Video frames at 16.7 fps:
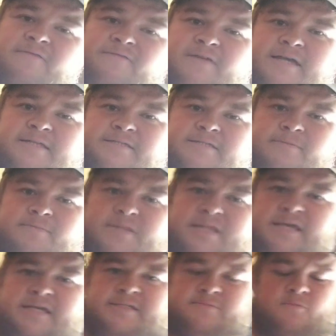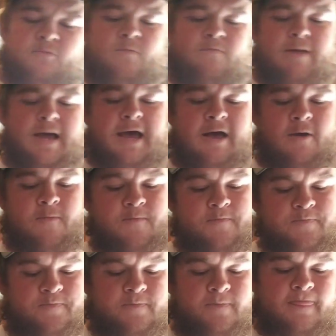finds some of these and won't buy them,
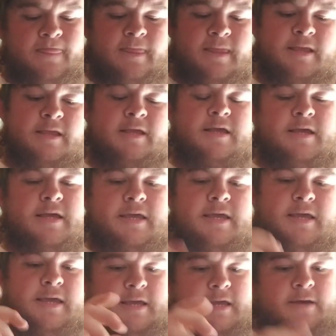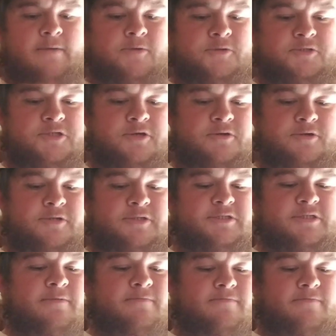I'm going to show you
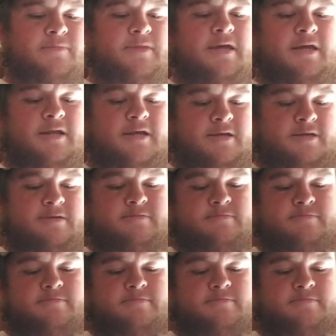something that